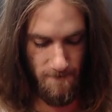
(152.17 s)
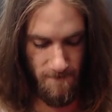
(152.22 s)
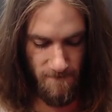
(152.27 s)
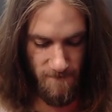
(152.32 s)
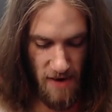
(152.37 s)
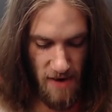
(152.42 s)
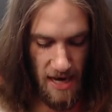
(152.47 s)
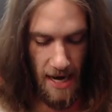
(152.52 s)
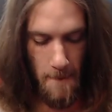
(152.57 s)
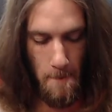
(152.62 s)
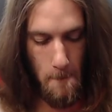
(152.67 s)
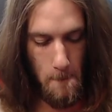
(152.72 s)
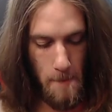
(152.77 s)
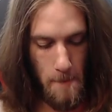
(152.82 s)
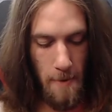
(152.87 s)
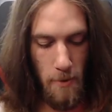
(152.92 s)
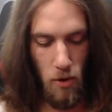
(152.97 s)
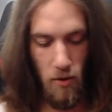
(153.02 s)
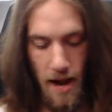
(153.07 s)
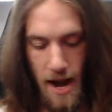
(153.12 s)
Fucking
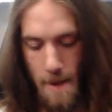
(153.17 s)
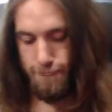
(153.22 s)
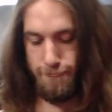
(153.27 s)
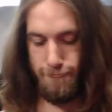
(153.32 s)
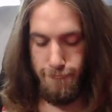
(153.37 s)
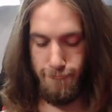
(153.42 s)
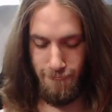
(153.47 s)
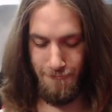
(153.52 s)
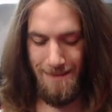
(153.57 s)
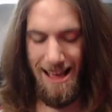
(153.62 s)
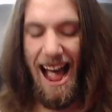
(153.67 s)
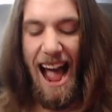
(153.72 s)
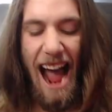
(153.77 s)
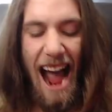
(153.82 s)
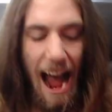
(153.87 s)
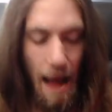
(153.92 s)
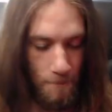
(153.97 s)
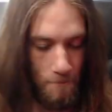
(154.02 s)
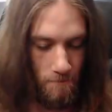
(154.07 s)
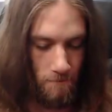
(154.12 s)
bubble wrap!
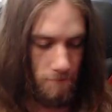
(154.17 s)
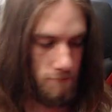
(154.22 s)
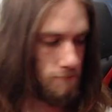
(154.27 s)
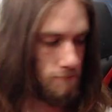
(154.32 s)
Ah!